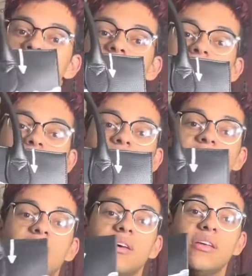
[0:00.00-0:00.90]
And so
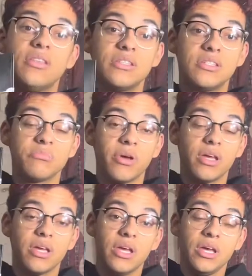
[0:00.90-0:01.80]
yeah, this is
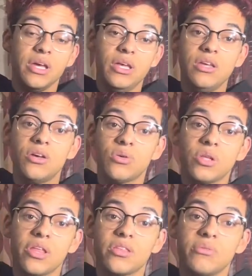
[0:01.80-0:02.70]
my eco
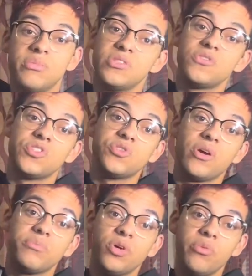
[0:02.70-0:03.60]
leather
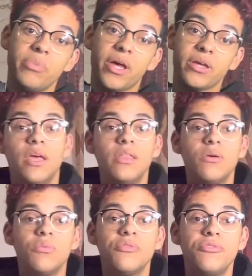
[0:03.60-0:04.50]
MSFTSrep tote bag.
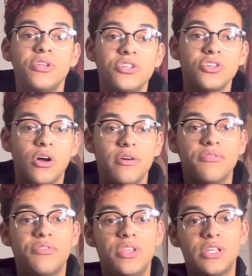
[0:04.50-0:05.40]
then we'll finish
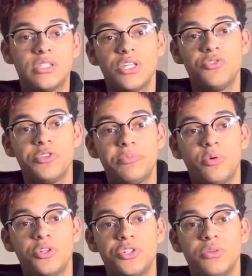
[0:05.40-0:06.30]
off the accessories
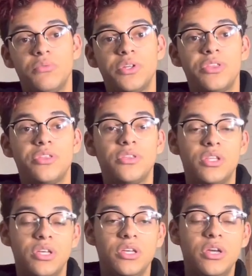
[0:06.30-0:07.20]
portion with
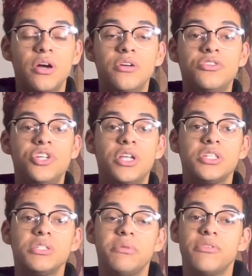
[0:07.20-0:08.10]
the Jaden
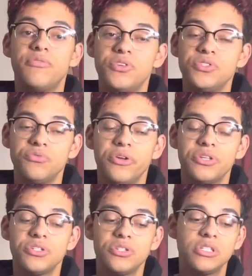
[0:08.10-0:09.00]
Smith Vision
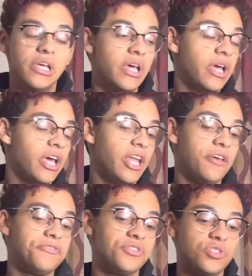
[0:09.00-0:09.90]
Racers, and
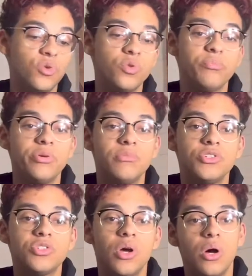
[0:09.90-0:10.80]
I've sold pretty
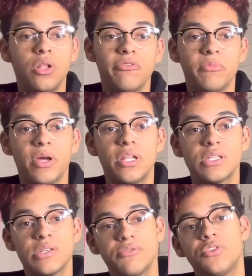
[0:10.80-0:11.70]
much all of mine
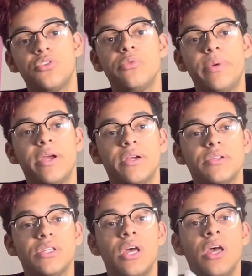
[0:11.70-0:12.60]
except for two
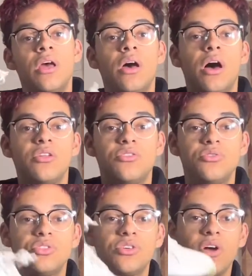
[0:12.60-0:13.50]
pairs. I do
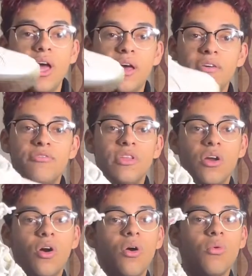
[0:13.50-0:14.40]
still have the
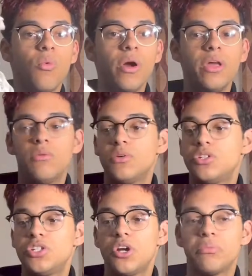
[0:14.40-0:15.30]
all white,
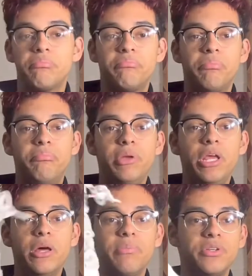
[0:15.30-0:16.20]
which are beat
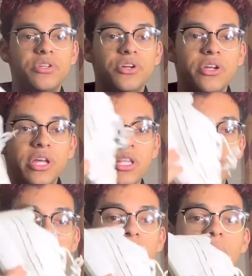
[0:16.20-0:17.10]
up and dirty at
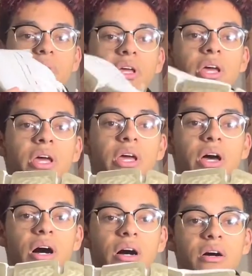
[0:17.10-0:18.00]
this point.
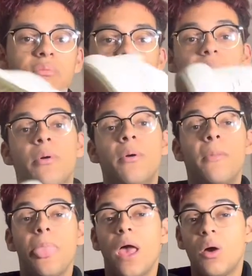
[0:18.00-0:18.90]

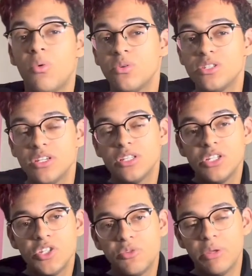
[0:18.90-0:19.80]
I won't sell
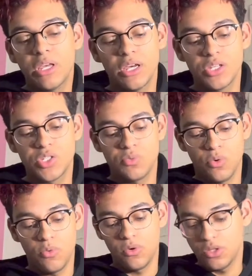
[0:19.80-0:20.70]
these because, well,
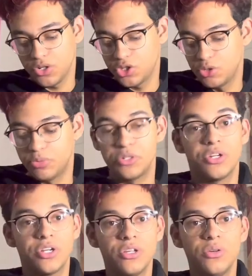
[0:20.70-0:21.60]
one, they're super
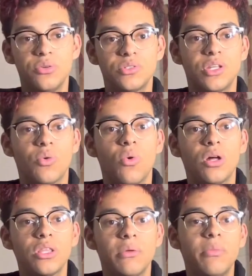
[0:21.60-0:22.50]
dirty, who's gonna
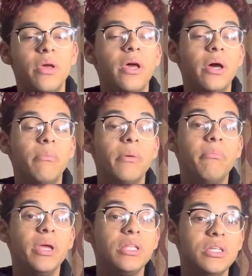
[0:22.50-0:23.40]
want them, but
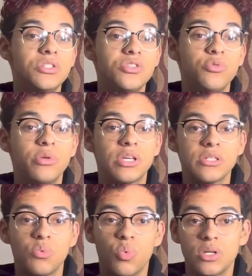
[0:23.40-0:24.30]
mainly two, because I
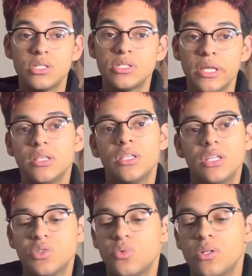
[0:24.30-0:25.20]
was sent
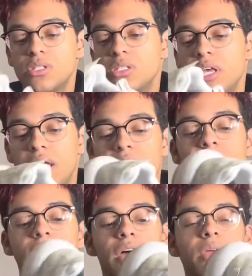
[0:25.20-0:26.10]
these ones
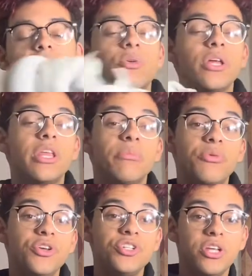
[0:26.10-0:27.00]
and I am greatly
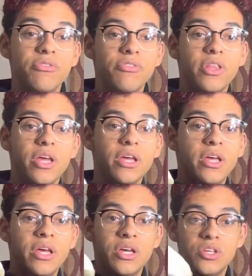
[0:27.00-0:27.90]
appreciated for that.
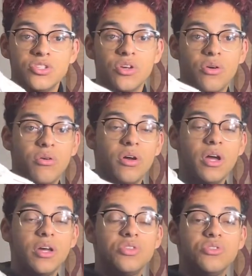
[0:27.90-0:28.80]
So
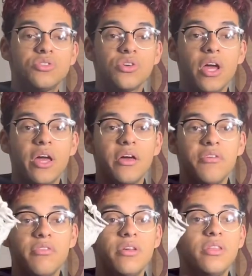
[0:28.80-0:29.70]
I do still
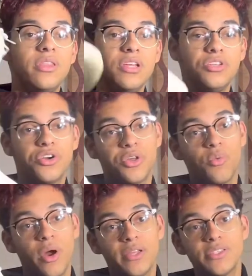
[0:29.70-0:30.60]
have the dirty
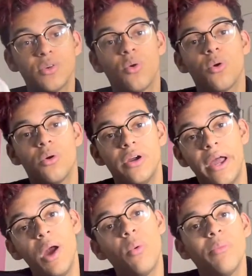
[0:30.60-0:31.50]
whites, or
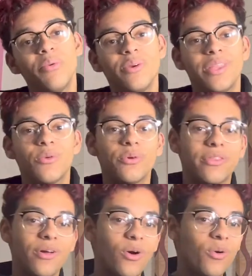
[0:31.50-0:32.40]
at one point they were
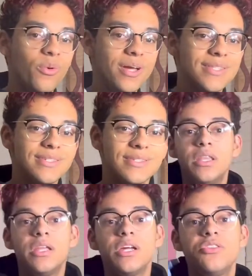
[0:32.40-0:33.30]
the all whites, and
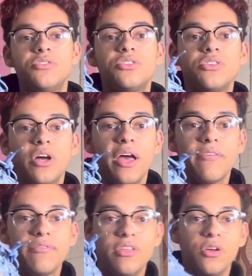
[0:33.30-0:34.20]
then I do still
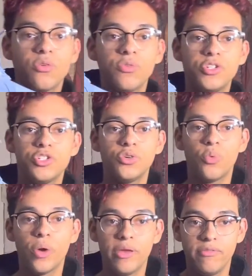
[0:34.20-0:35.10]
have the original
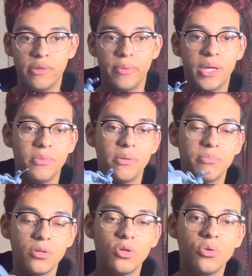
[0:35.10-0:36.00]
wavy baby
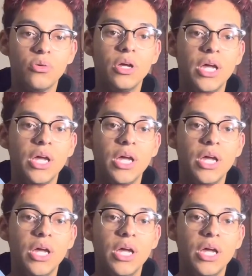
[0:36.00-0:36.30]
blue.